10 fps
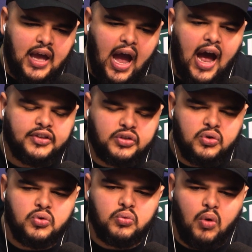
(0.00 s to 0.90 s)
I
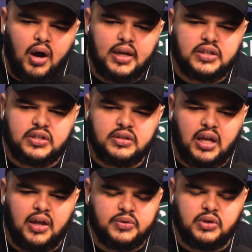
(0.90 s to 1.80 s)
do watch.
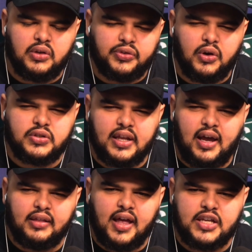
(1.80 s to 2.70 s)
as was during Thursday
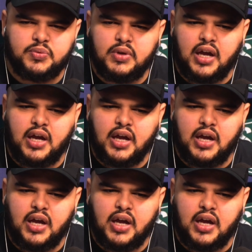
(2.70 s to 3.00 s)
night last week.